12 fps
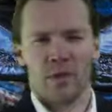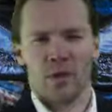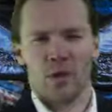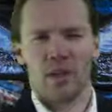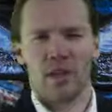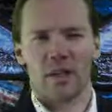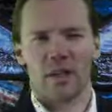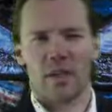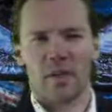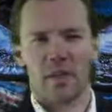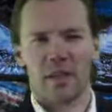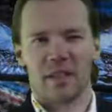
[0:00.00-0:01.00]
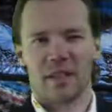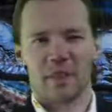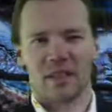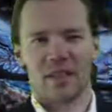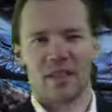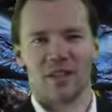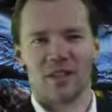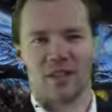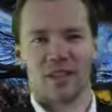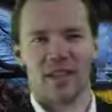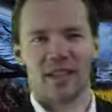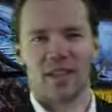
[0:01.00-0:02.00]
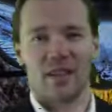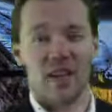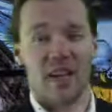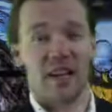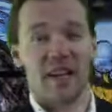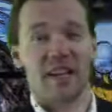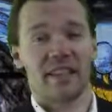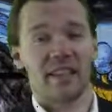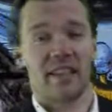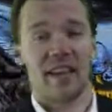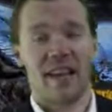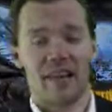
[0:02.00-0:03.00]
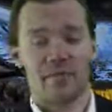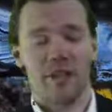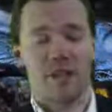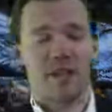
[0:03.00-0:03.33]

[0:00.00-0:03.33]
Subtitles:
looking for something that was a little less elongated than that.